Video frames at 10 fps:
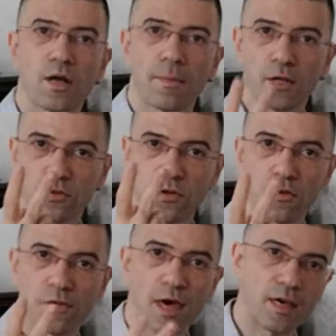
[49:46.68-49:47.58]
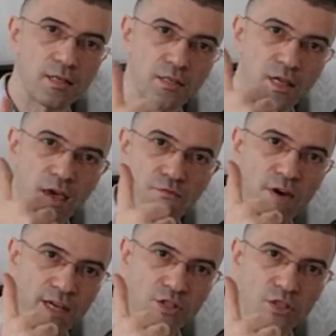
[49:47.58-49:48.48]
about two things:
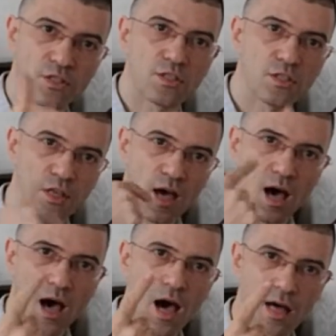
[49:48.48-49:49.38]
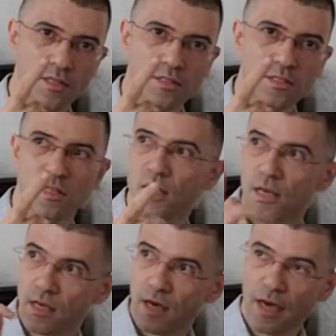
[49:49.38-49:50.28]
infections and
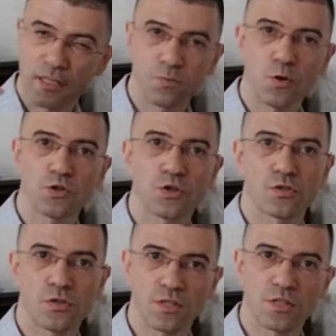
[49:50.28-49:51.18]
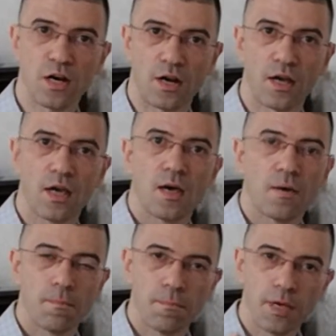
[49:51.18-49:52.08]
exposure to the sun.
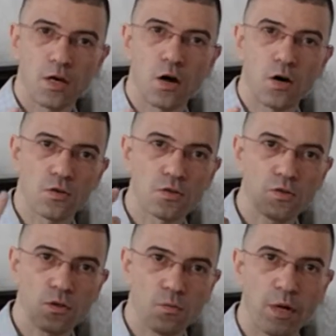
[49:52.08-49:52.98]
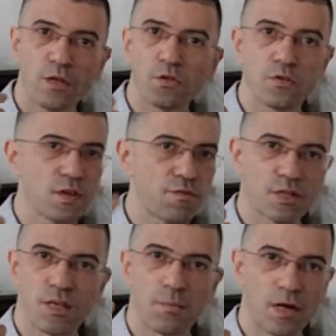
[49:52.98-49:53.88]
because when you do, say for
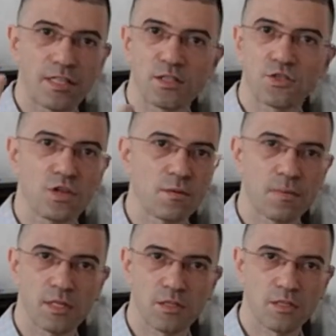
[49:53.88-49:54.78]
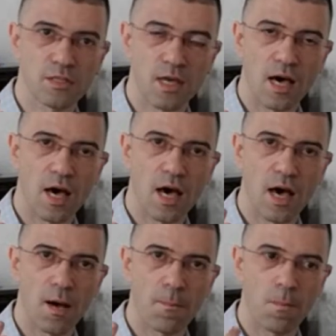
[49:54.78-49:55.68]
example, laser treatments
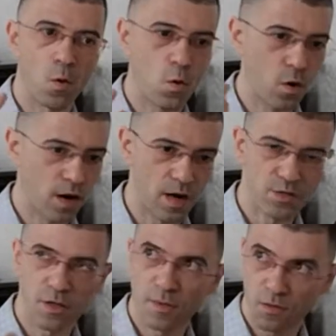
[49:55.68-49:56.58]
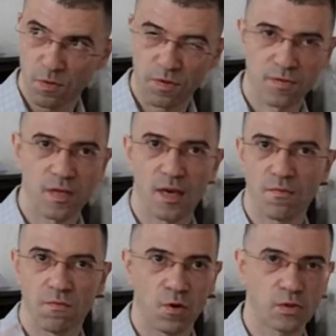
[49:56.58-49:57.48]
or a treatment with
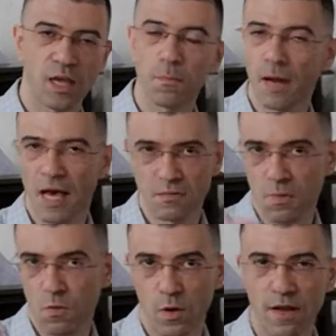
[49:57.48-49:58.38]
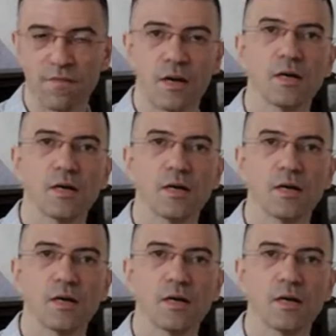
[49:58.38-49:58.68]
voltaic plasma or whatever,